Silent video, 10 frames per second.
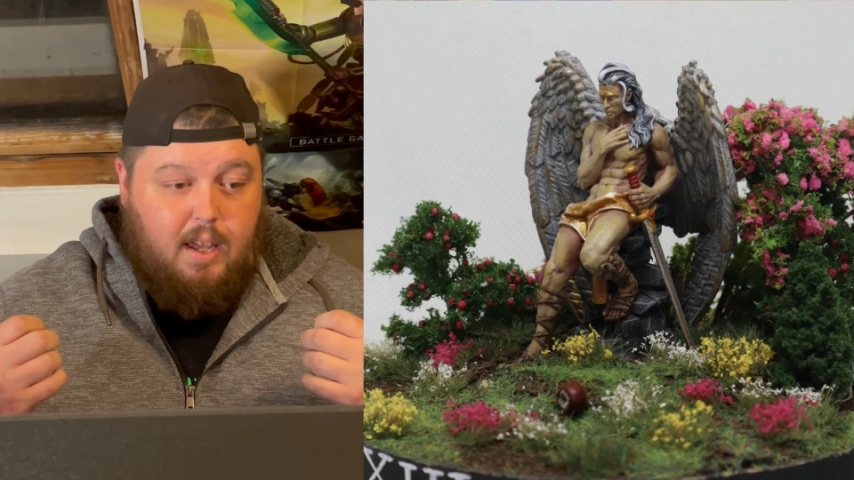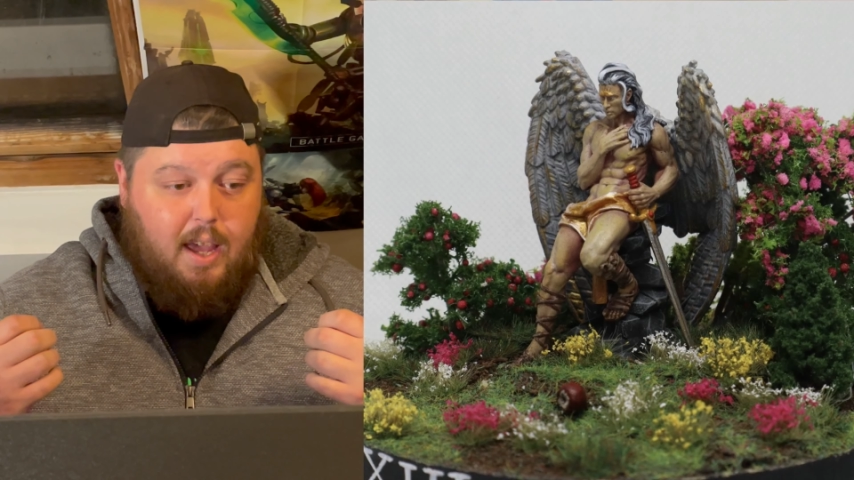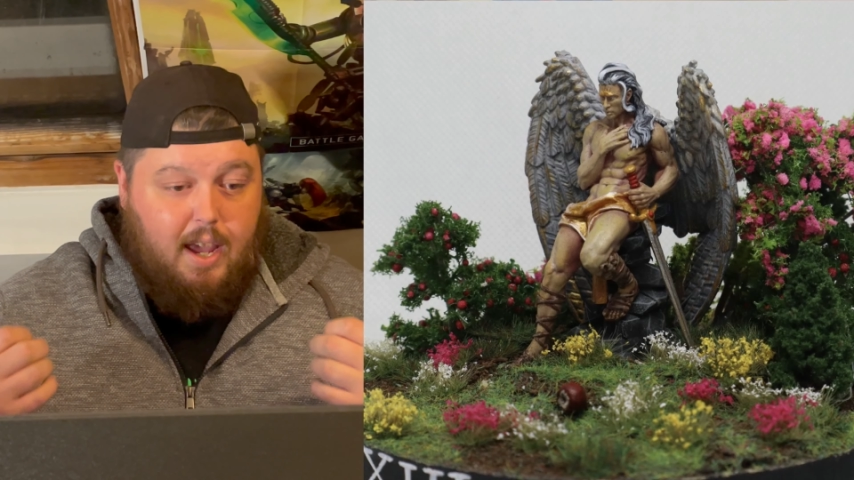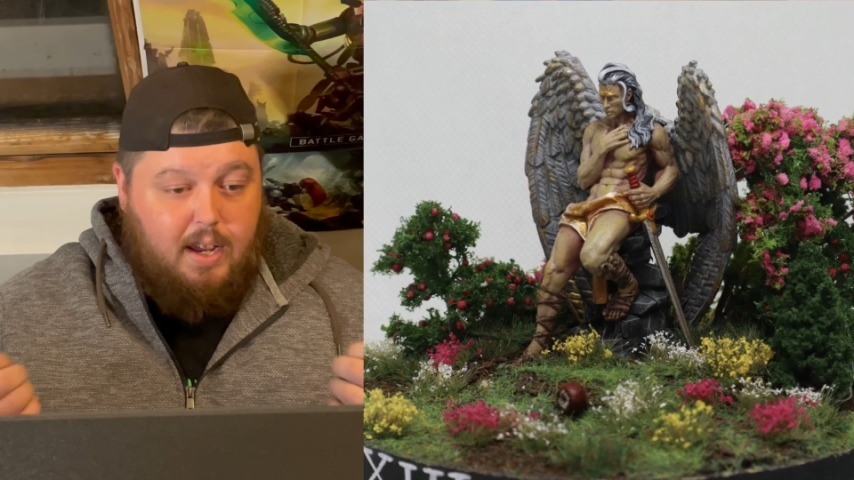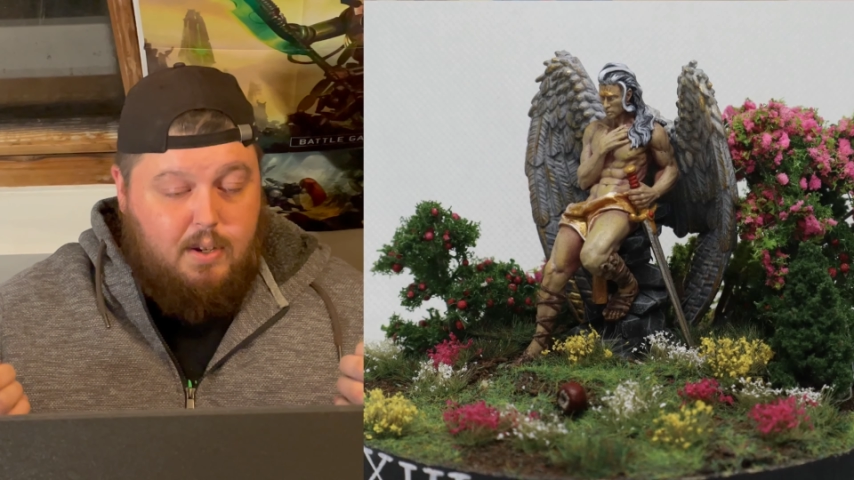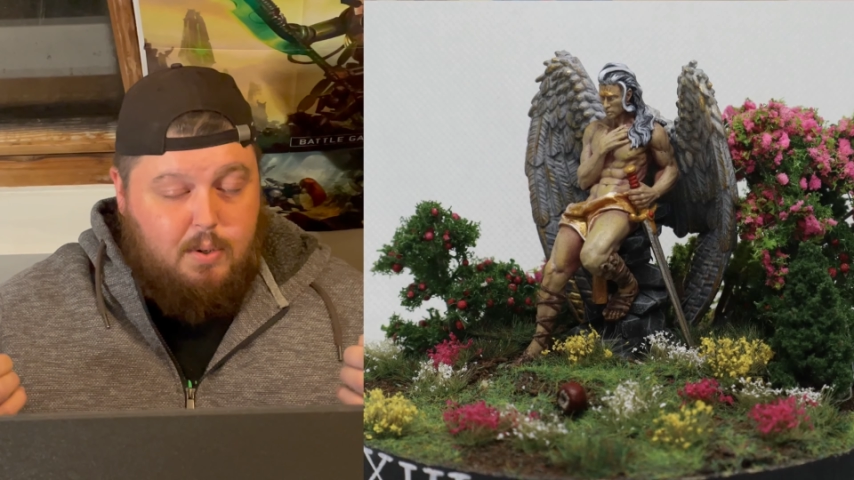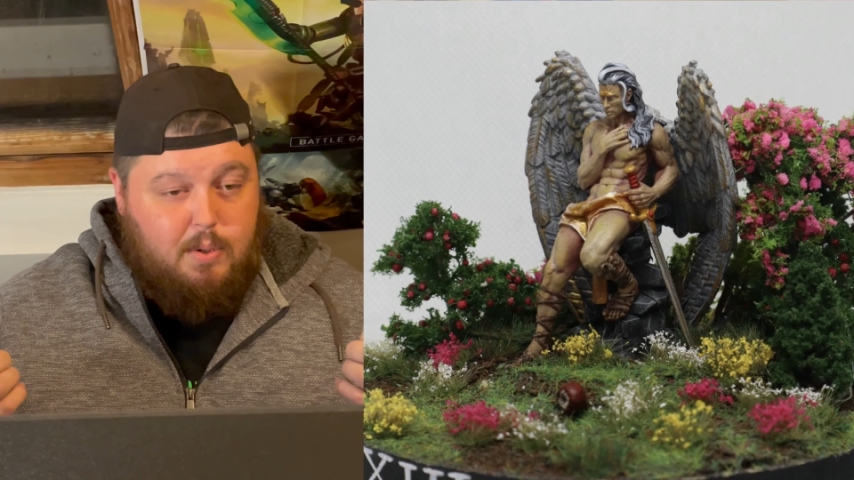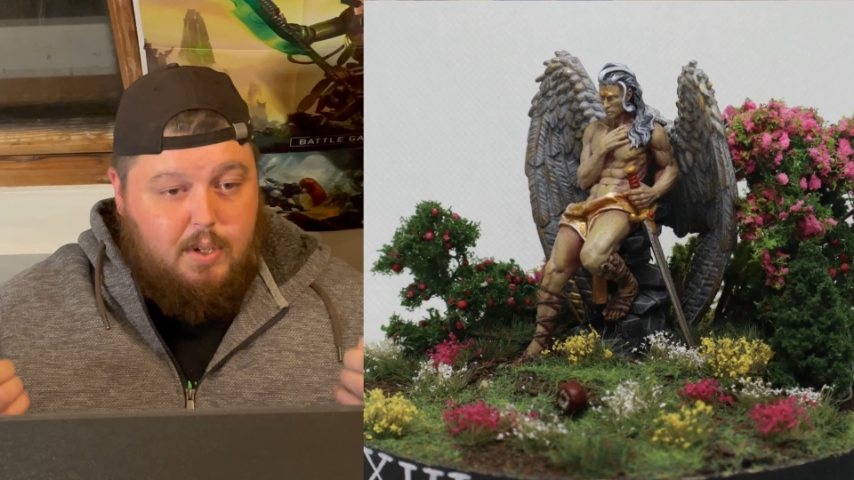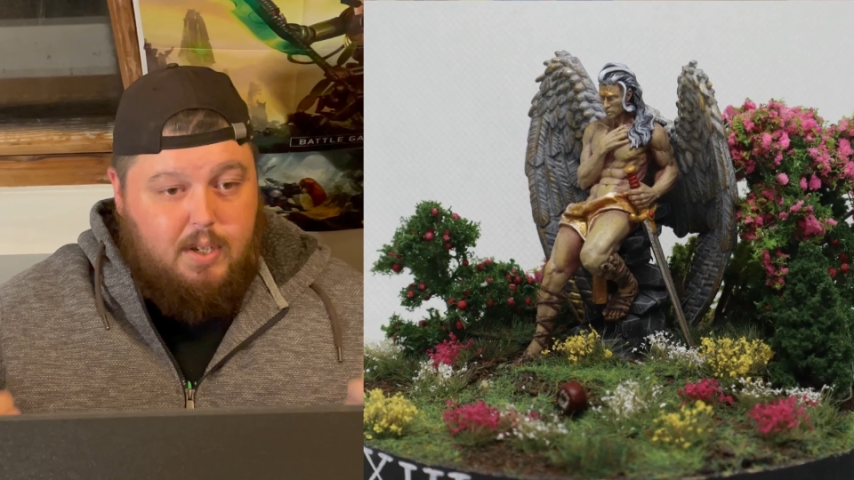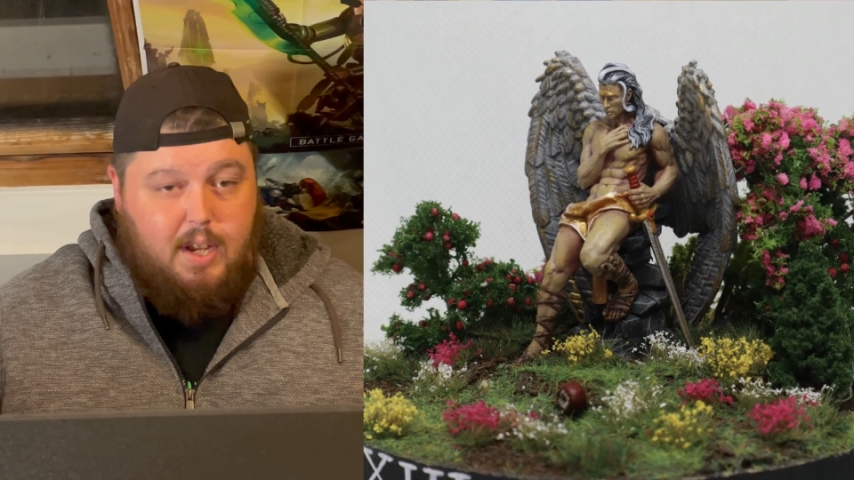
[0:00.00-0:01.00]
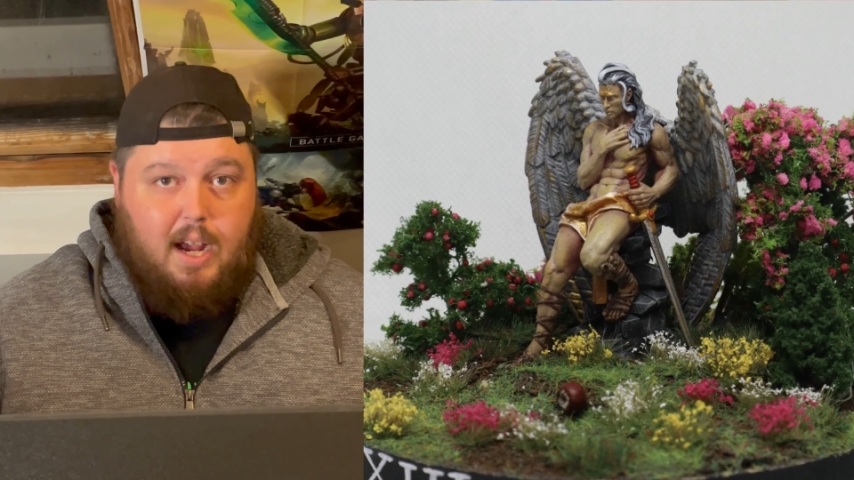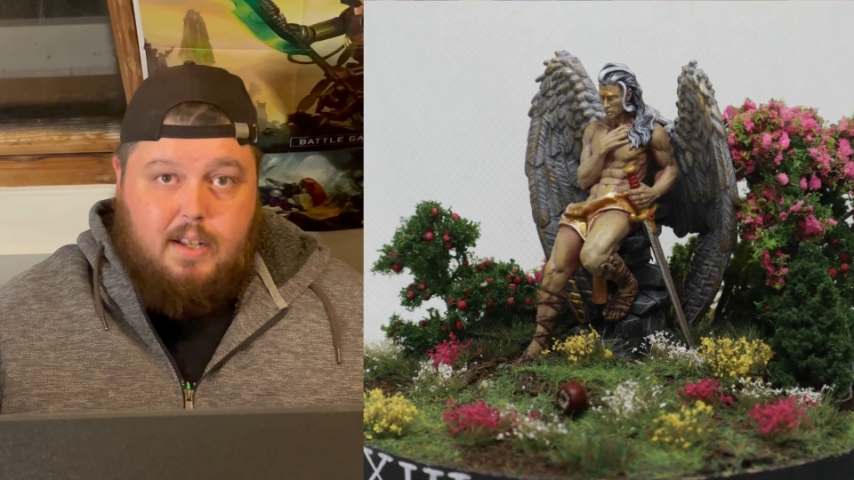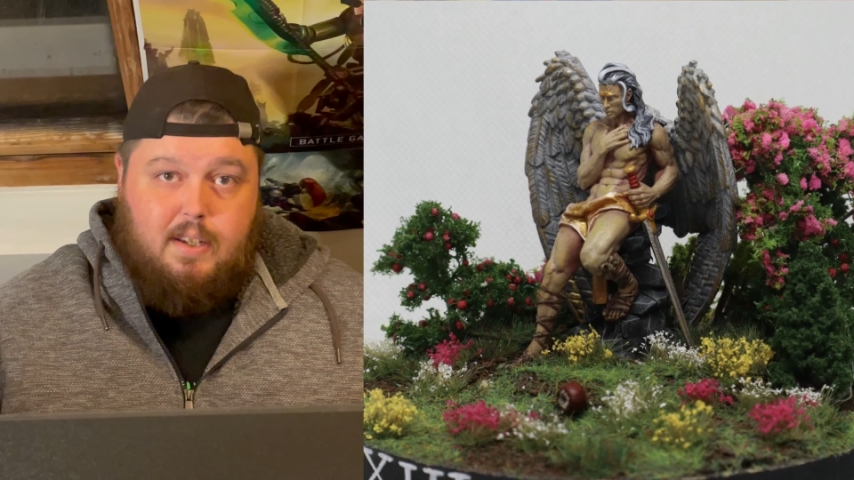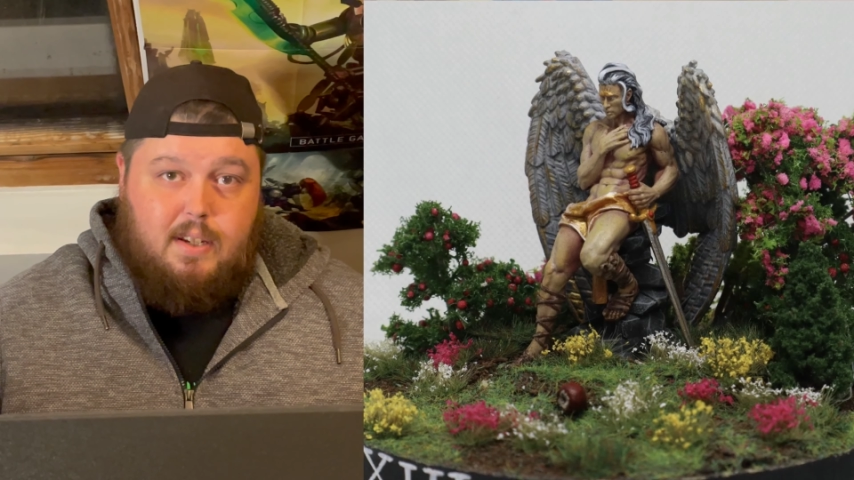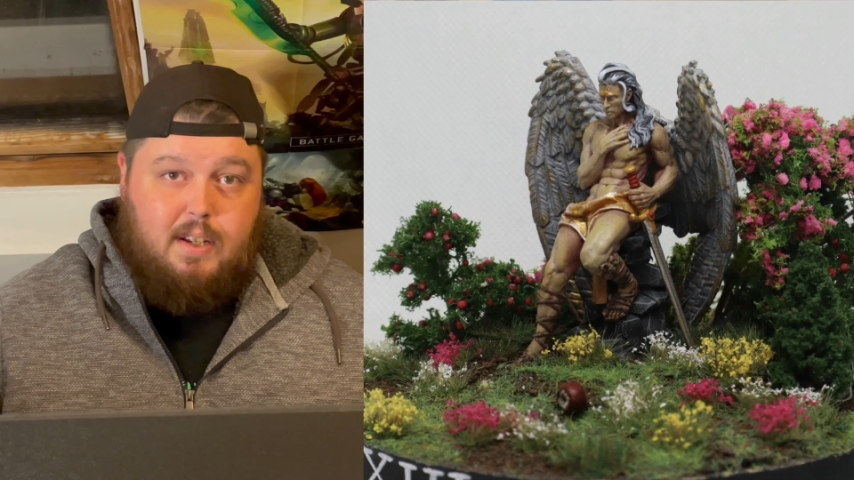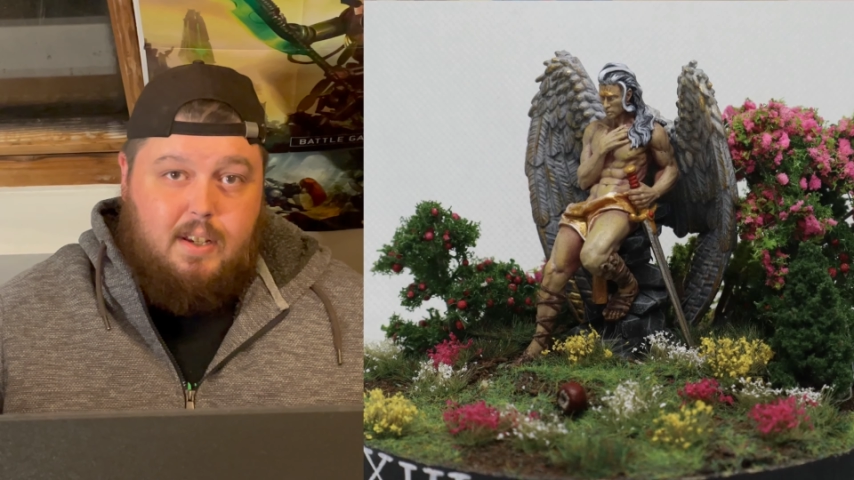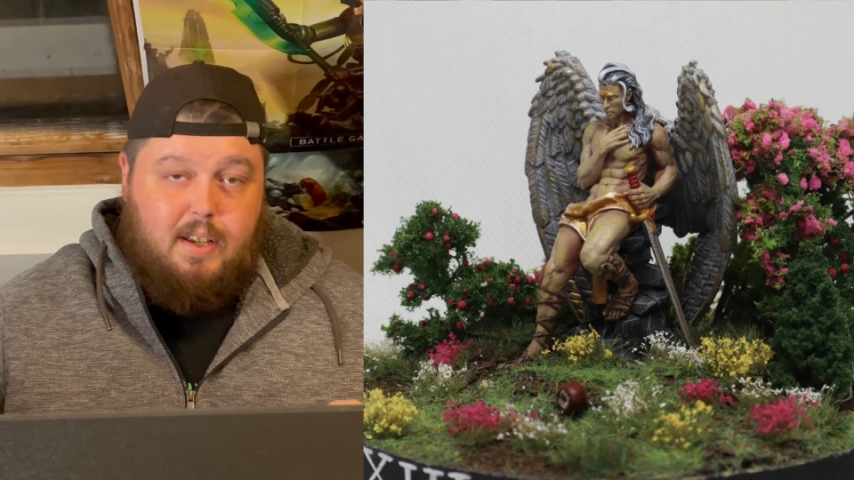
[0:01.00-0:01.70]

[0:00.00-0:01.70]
angel sat